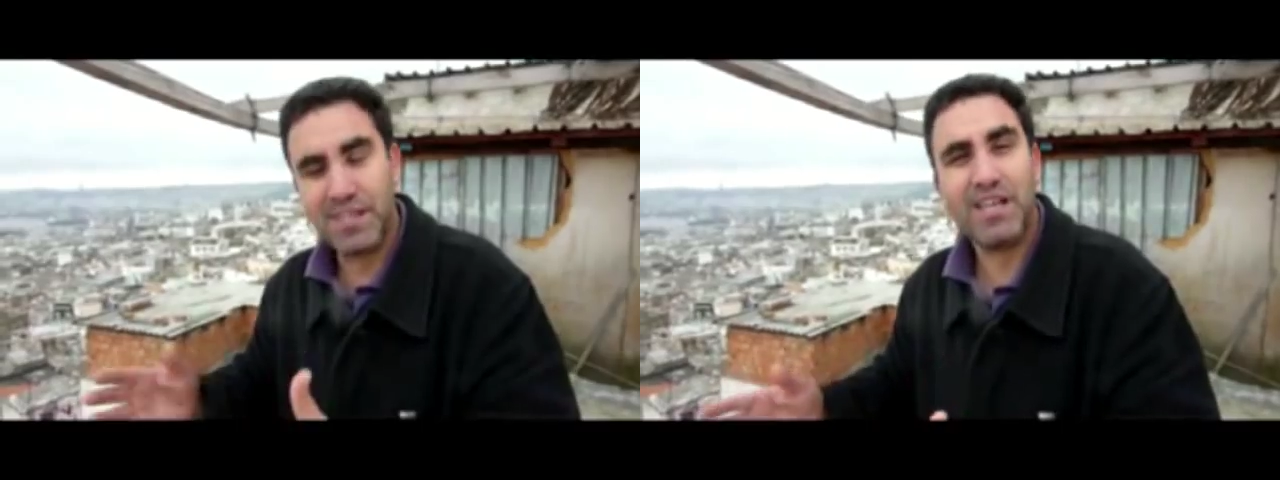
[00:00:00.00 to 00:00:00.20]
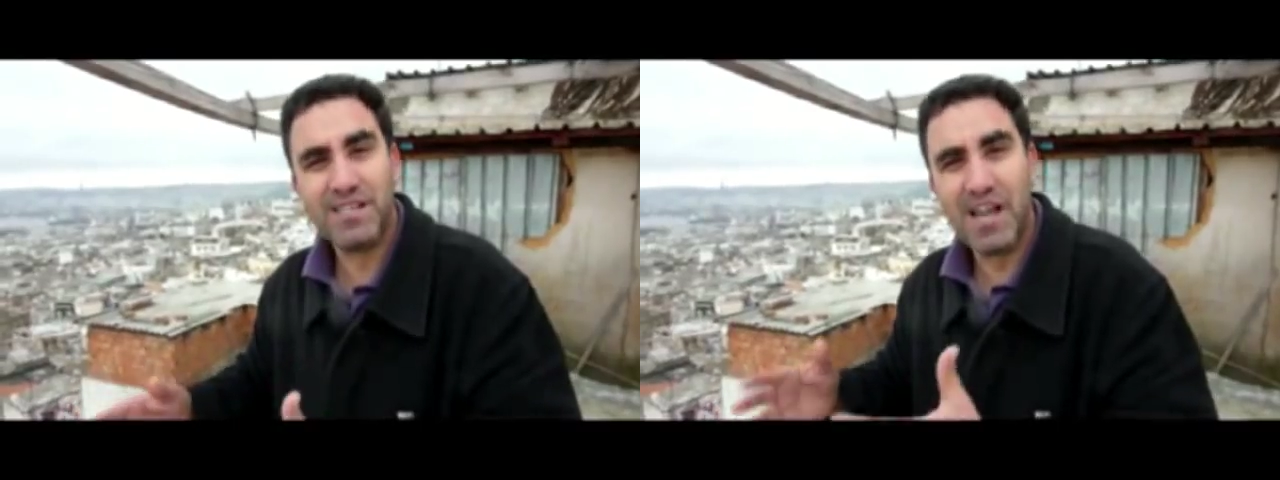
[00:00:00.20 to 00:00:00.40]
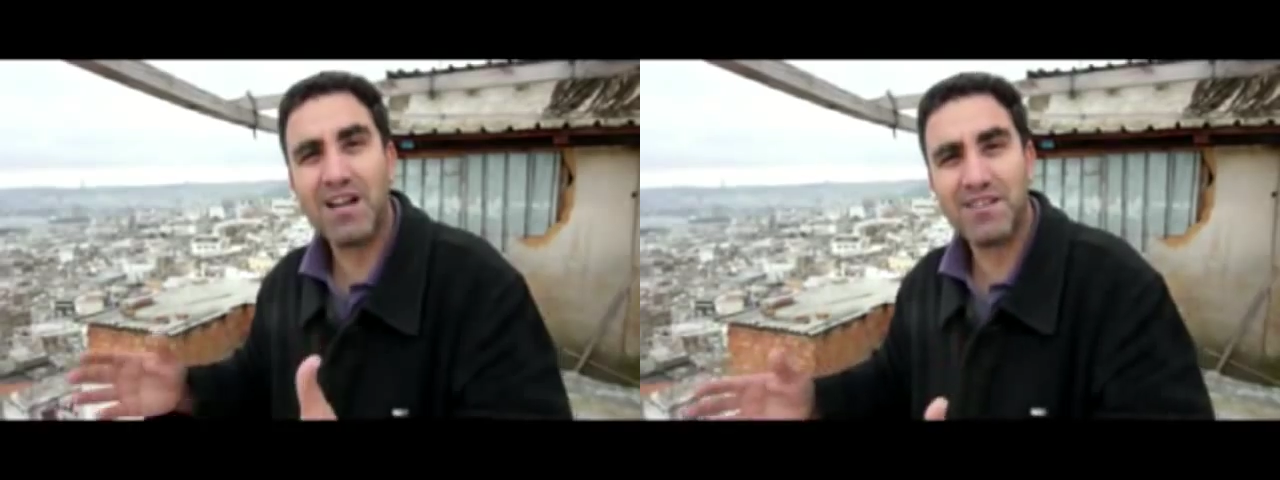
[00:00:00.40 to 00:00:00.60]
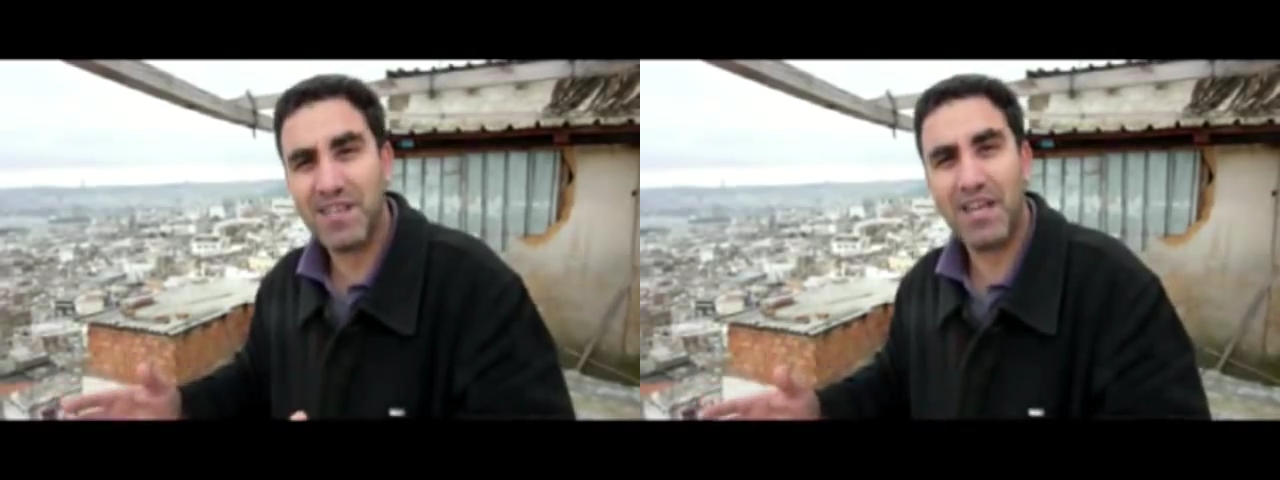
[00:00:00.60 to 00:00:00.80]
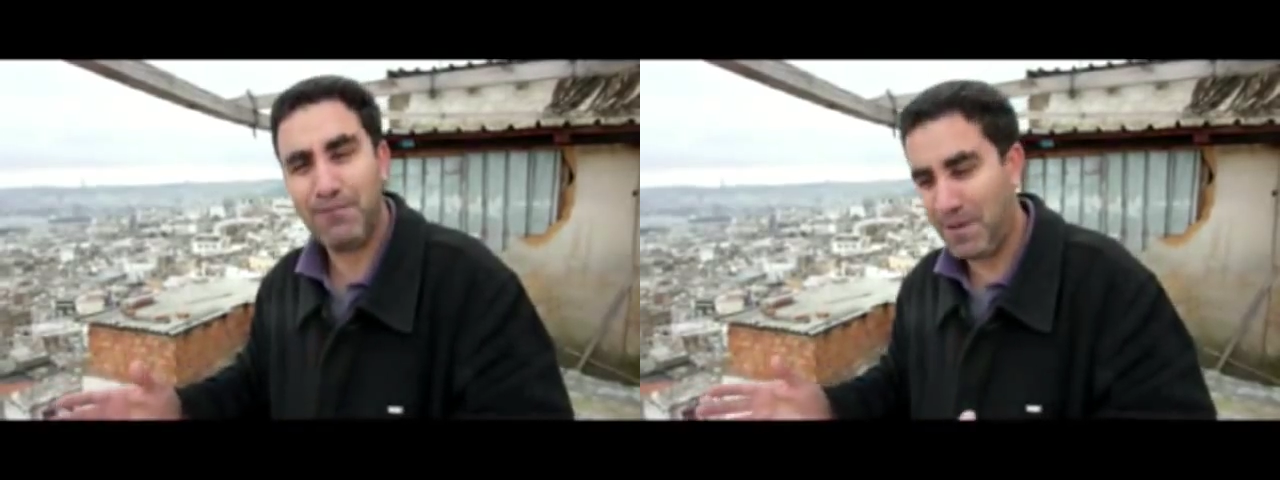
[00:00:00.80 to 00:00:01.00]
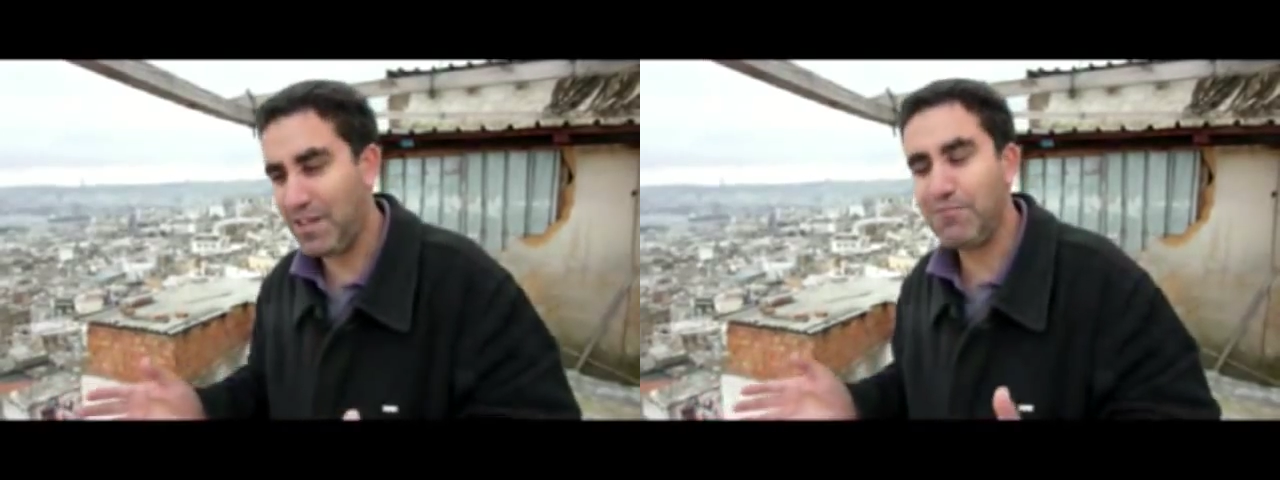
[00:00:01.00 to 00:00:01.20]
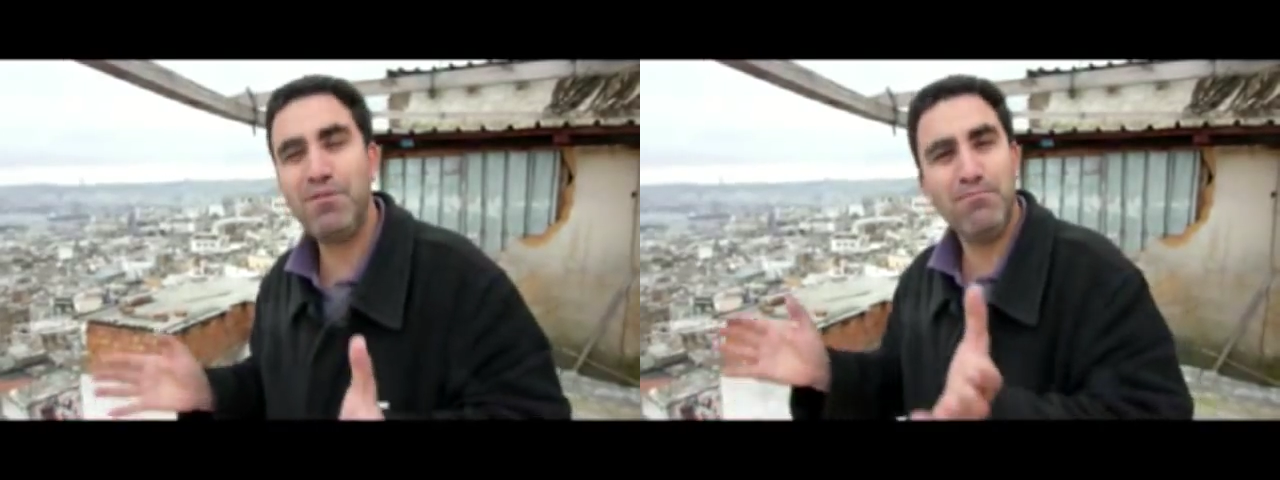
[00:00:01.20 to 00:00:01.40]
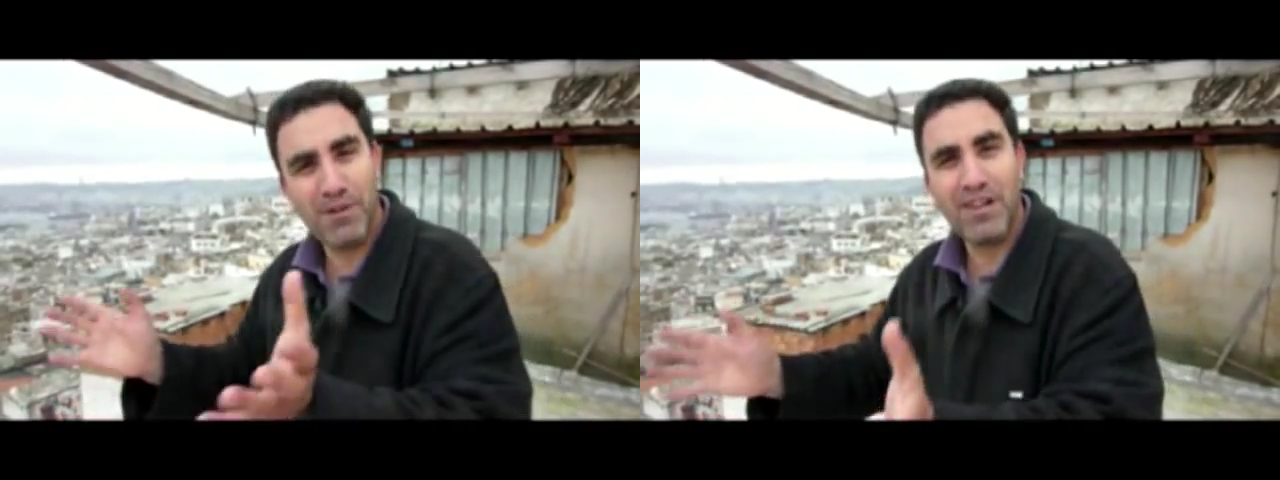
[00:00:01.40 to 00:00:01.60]
Things are safe and
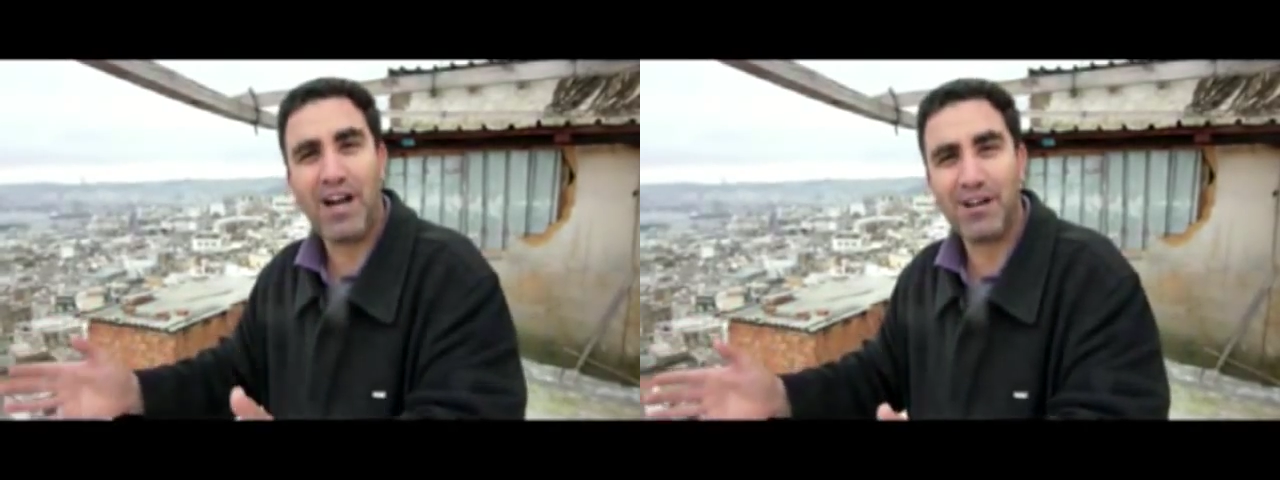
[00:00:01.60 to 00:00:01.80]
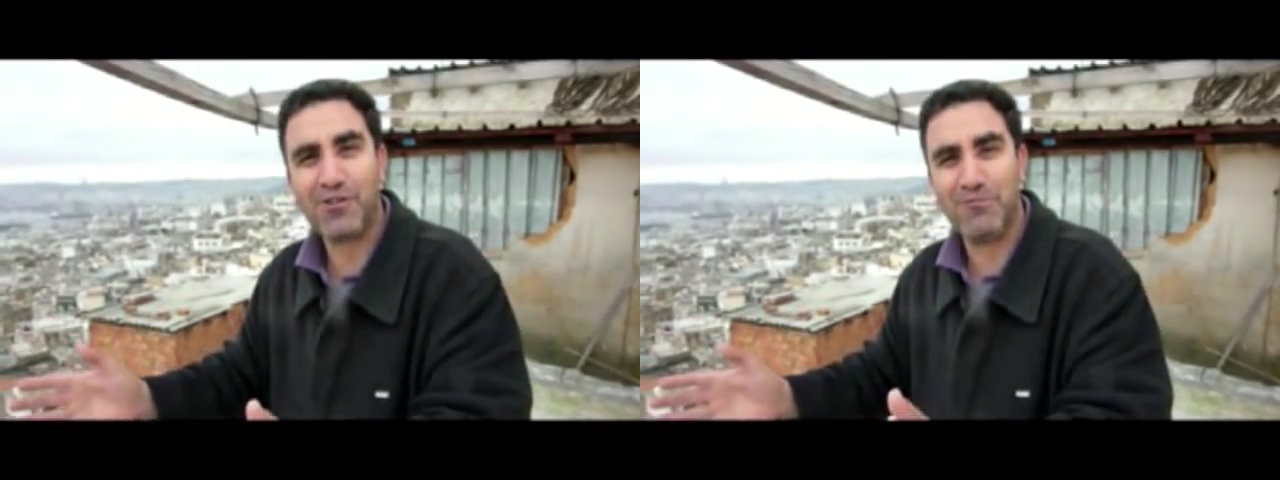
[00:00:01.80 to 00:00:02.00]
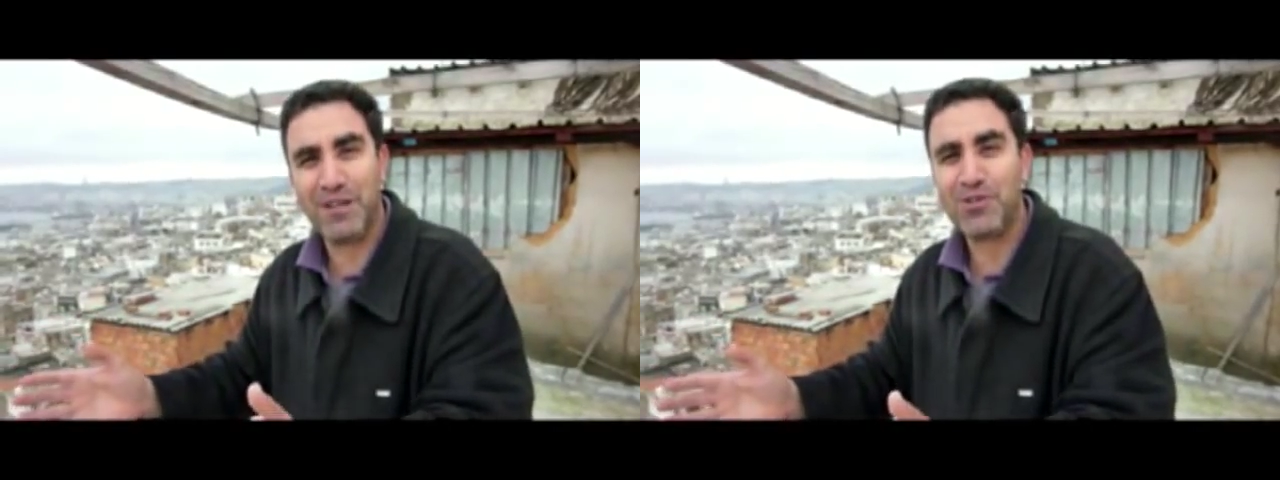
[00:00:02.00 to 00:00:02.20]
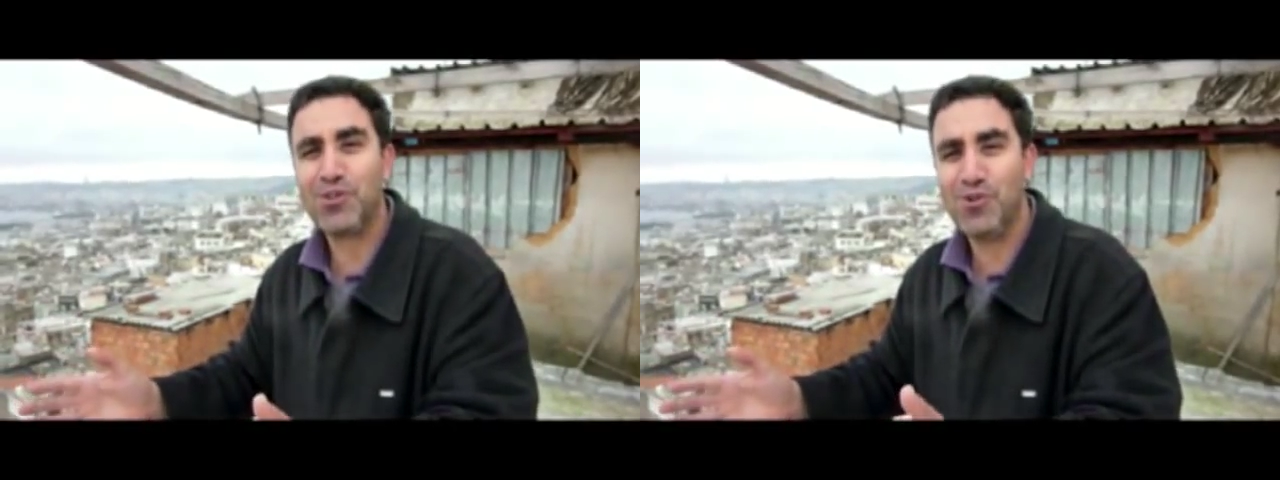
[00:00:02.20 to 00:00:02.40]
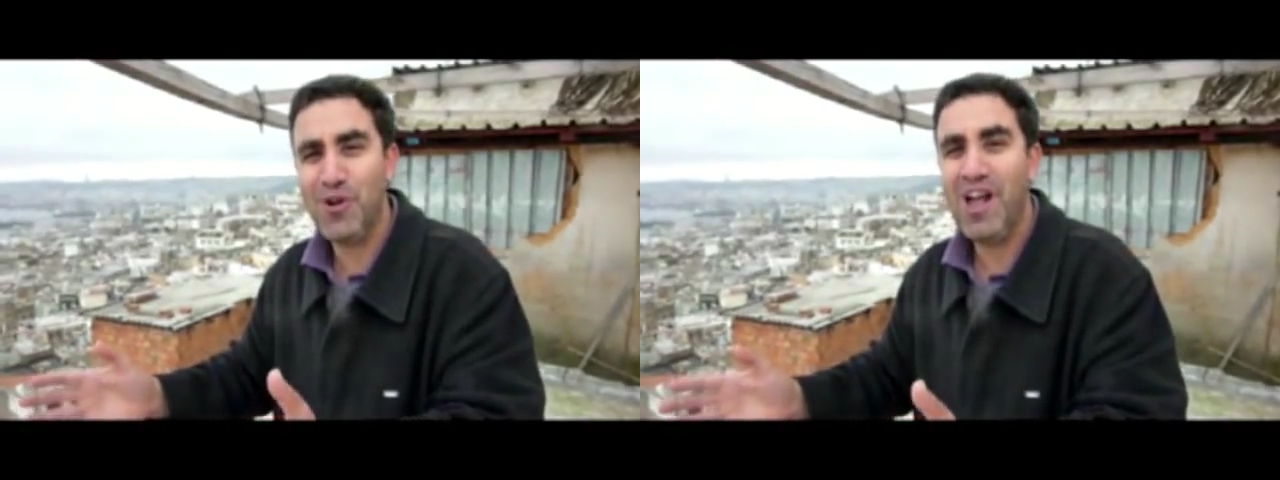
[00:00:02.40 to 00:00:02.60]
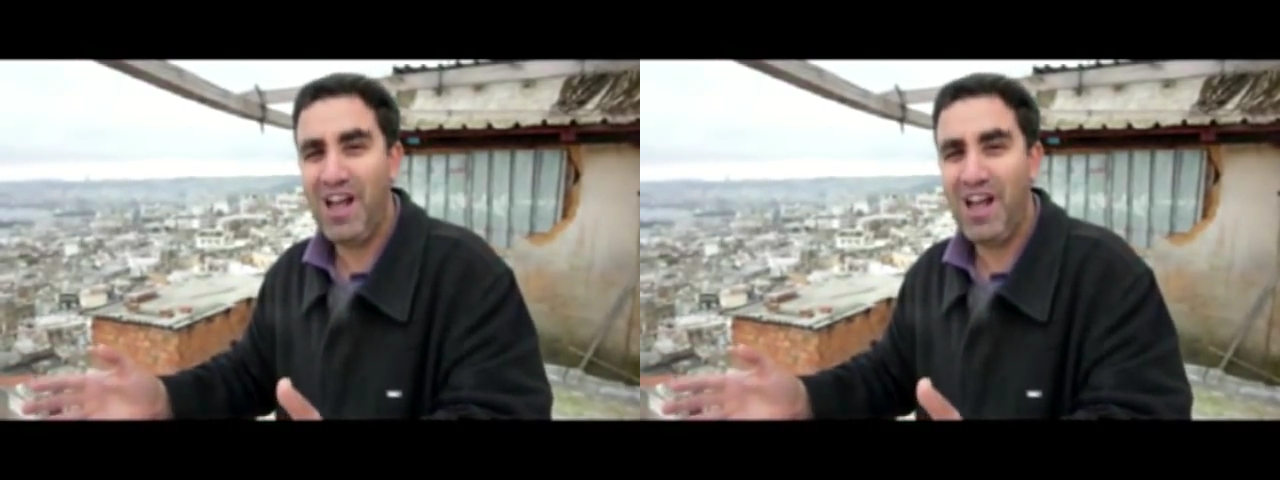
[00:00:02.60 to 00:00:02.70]
people are coming, so